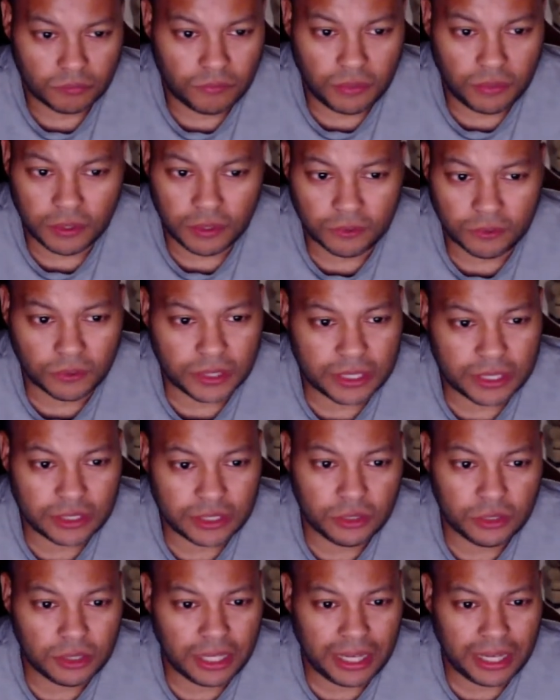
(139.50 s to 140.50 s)
Feel free to
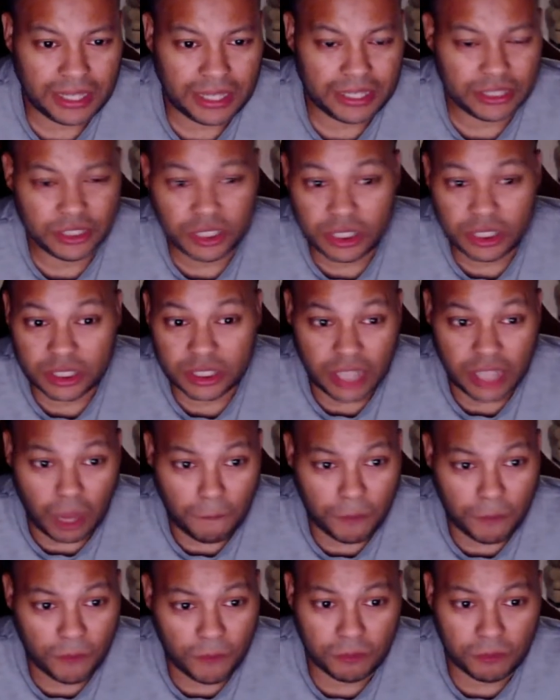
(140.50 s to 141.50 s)
do that. It shouldn't
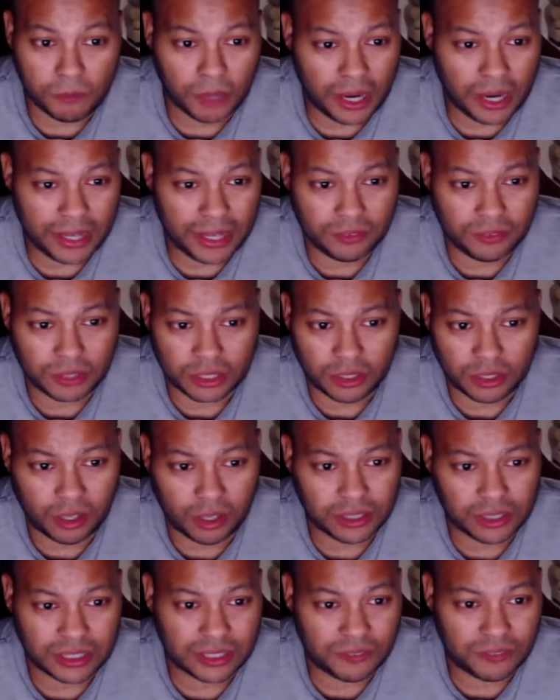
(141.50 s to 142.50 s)
stop you from writing,
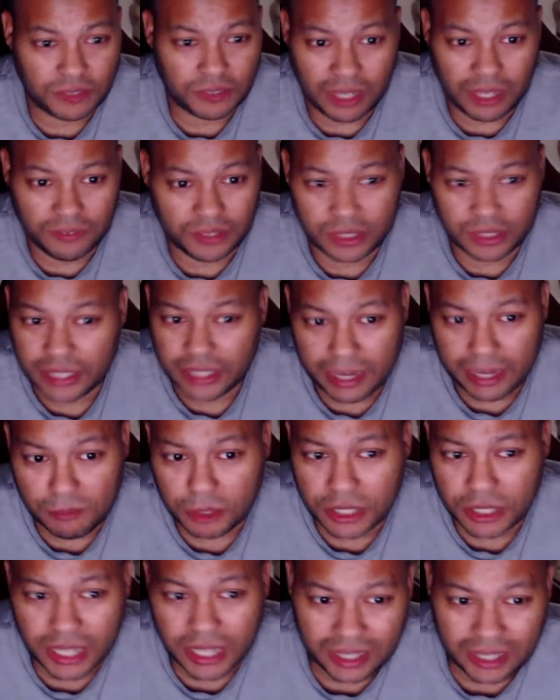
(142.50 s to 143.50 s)
regardless if you have their name
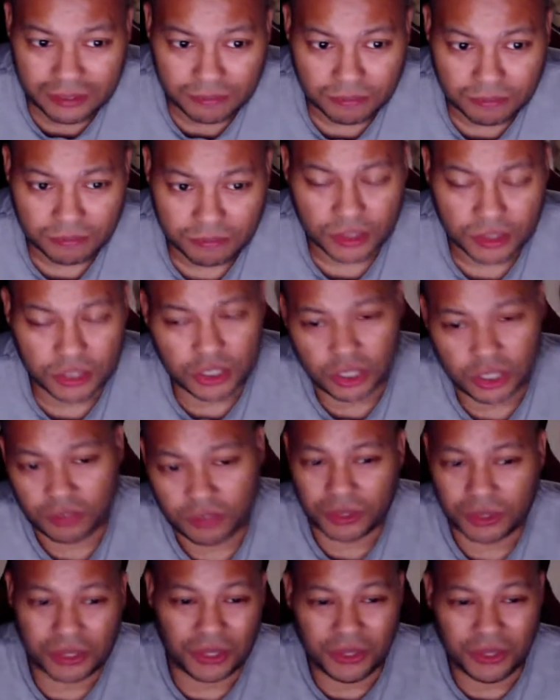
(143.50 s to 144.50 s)
or not. You should have
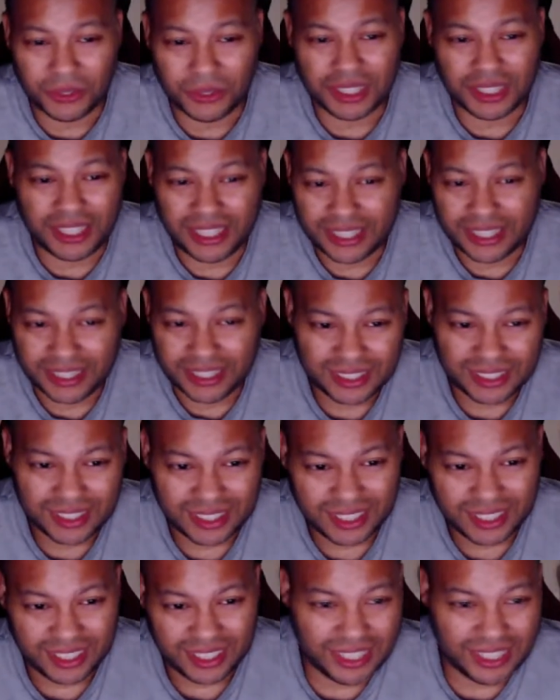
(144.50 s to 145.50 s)
wrote the whole thing,
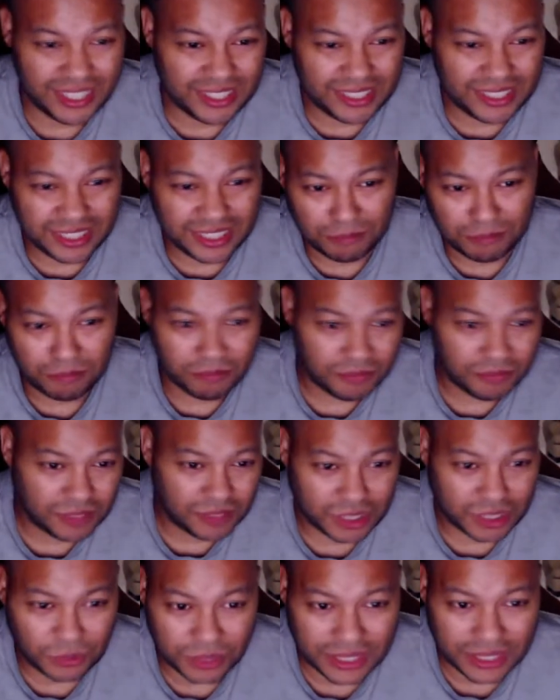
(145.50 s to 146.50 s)
and then you just
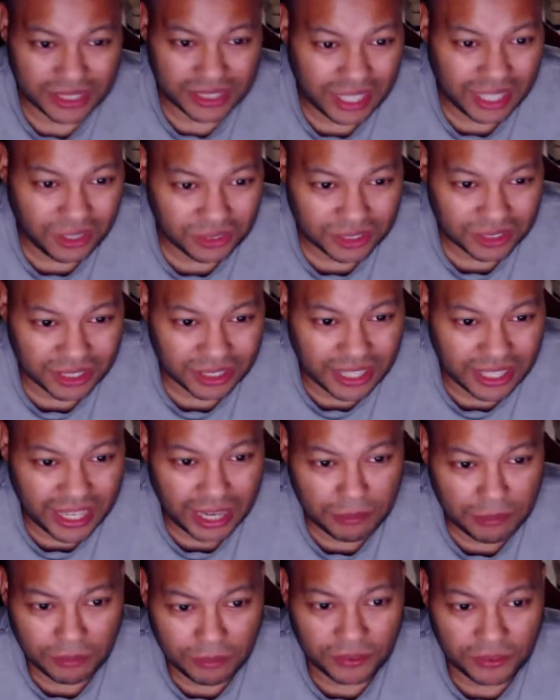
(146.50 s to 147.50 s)
switch it out the
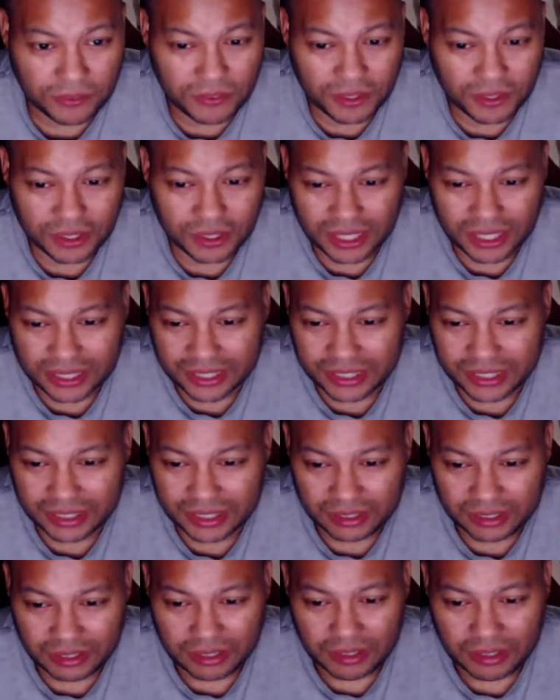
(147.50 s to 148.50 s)
name if you feel like
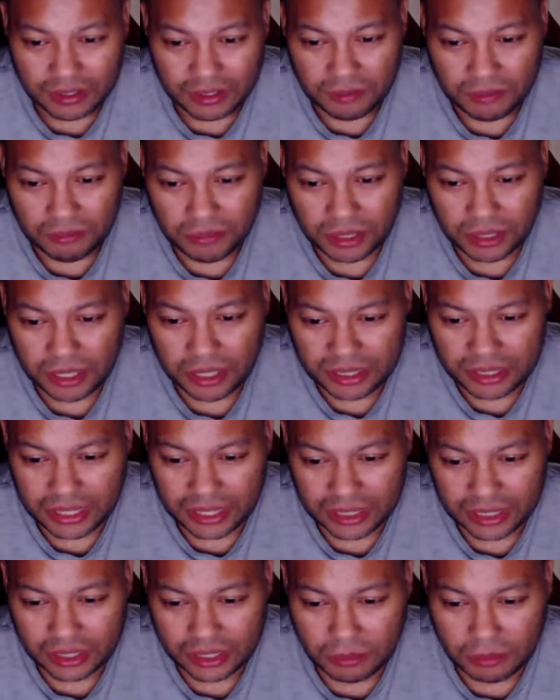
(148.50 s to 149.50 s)
it but
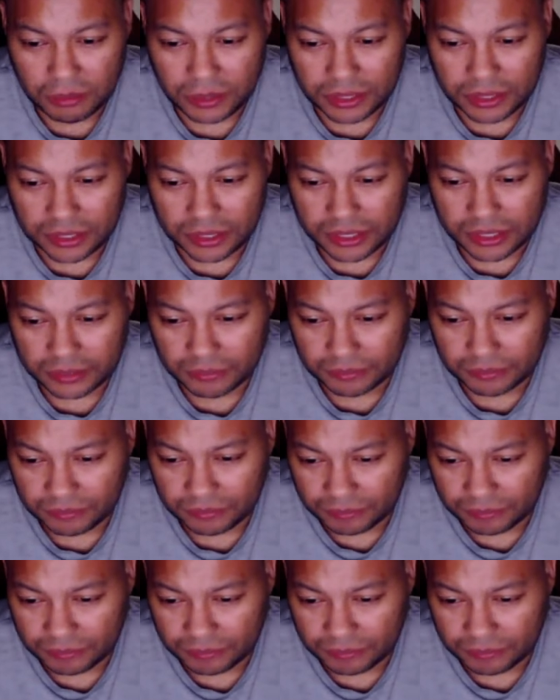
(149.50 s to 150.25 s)
that's going to be pretty good.